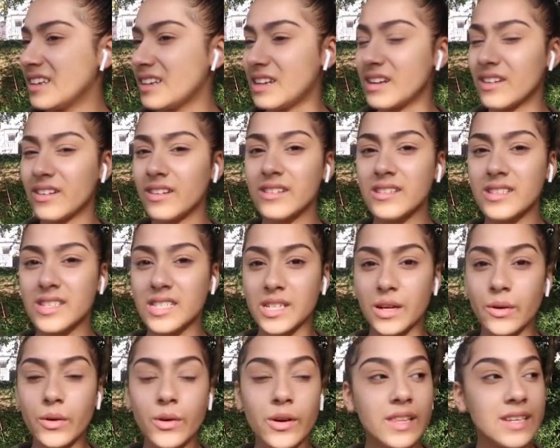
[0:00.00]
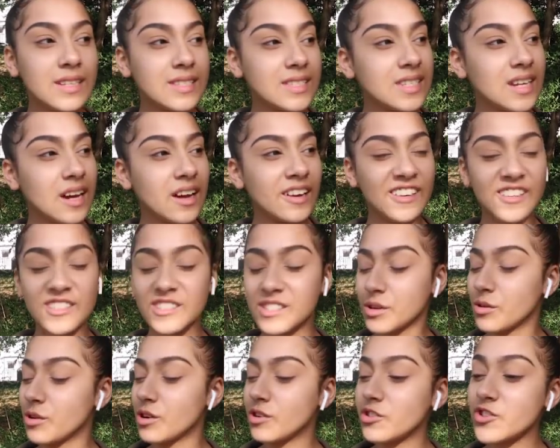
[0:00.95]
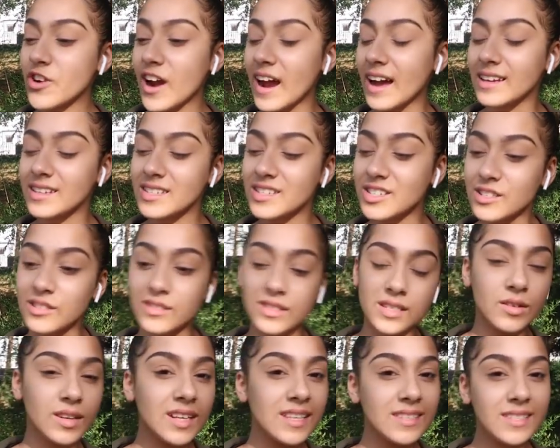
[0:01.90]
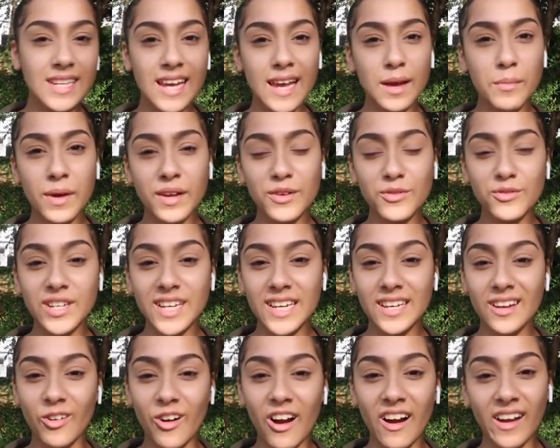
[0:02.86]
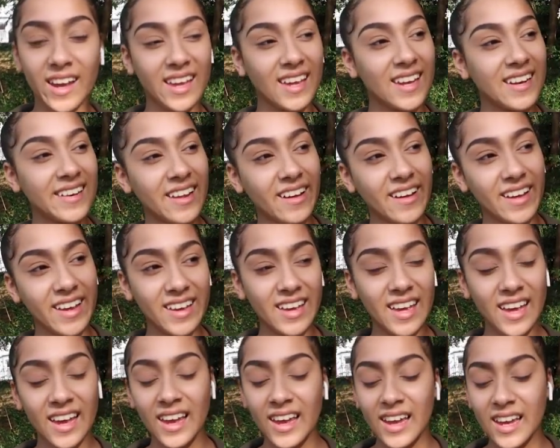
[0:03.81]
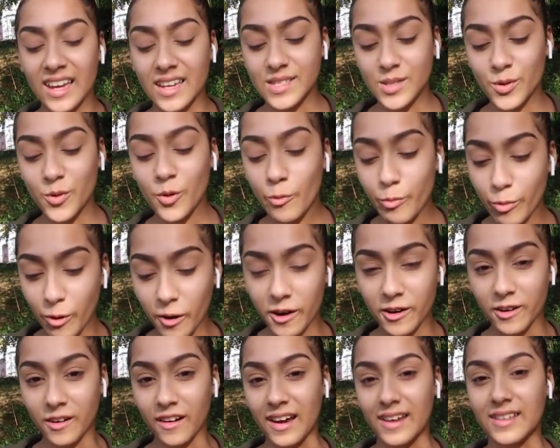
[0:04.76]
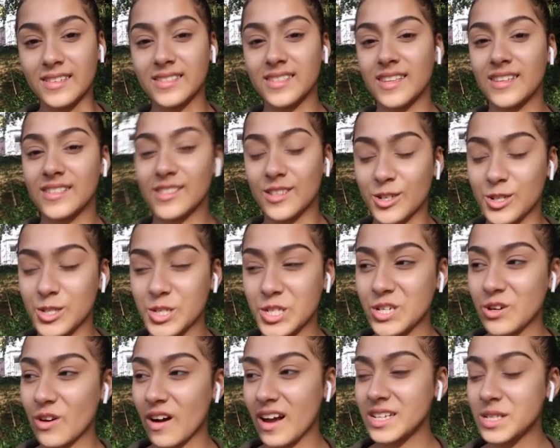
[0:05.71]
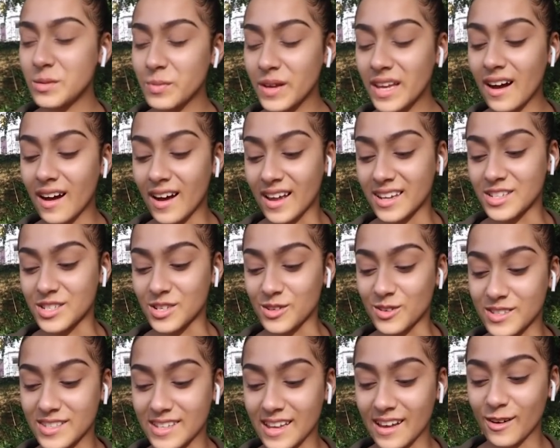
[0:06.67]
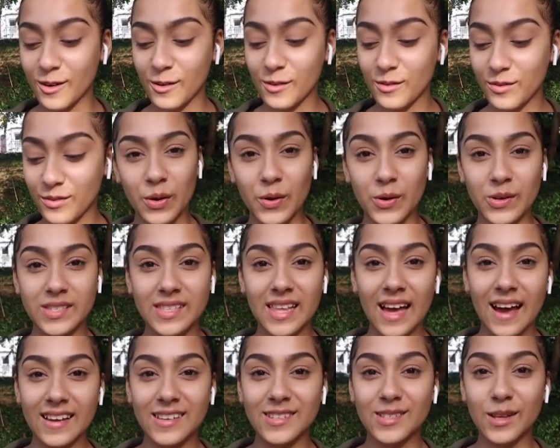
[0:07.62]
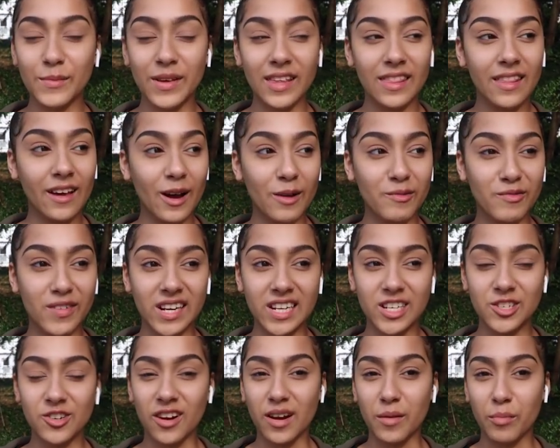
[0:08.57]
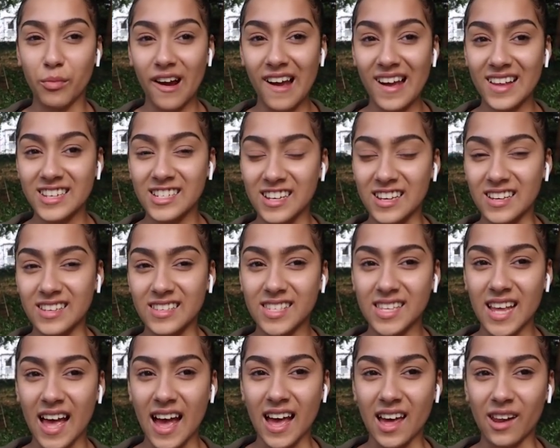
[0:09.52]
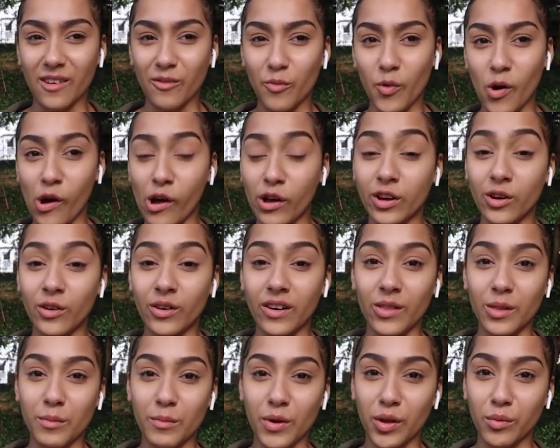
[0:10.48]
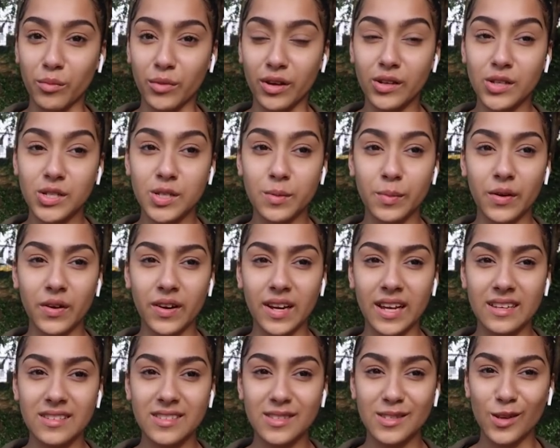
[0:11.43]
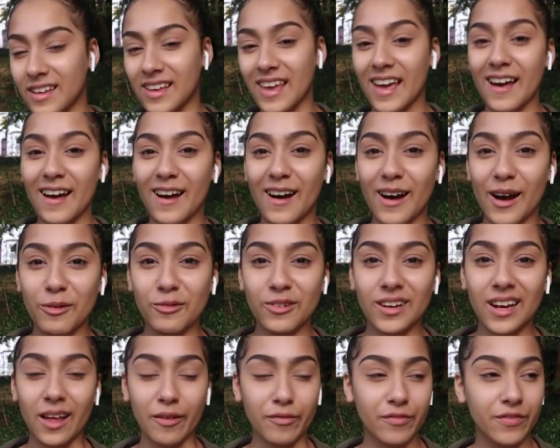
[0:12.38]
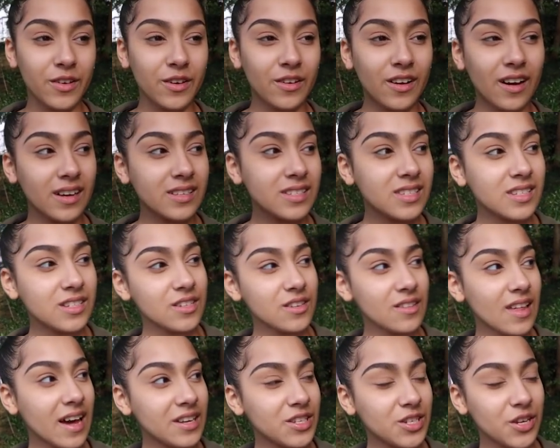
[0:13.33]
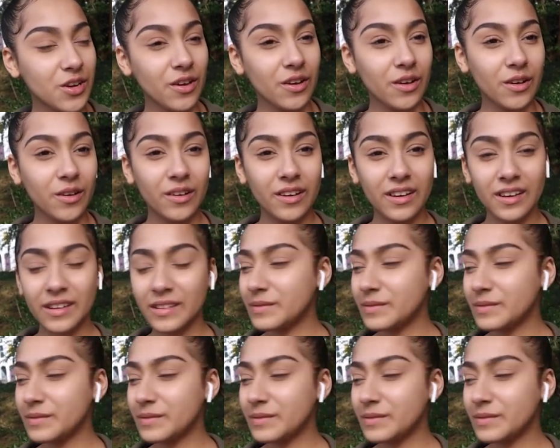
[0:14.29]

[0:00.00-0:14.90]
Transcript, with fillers: you know you still got this done you still got dressed you still didn't stay in bed all day crying like it's all progress so just try to be kind to yourself because that is something that I'm really trying to practice and work on at the moment to be honest so yeah I would love for you guys to do that too